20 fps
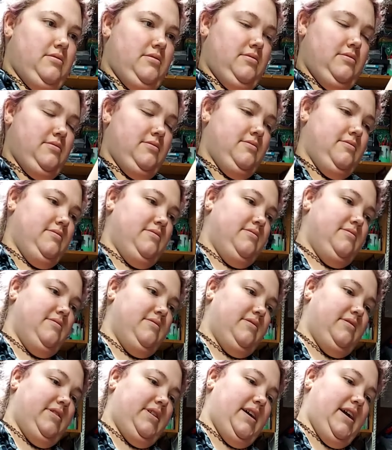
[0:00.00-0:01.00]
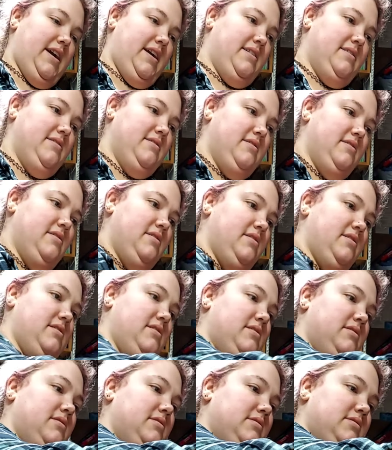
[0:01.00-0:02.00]
There you go. Okay.
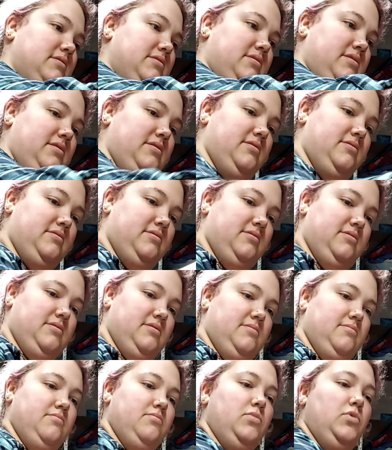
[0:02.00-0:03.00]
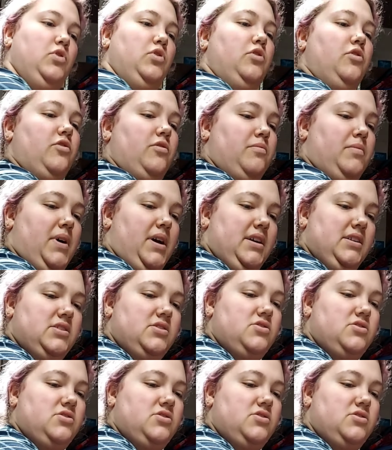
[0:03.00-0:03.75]
So, move my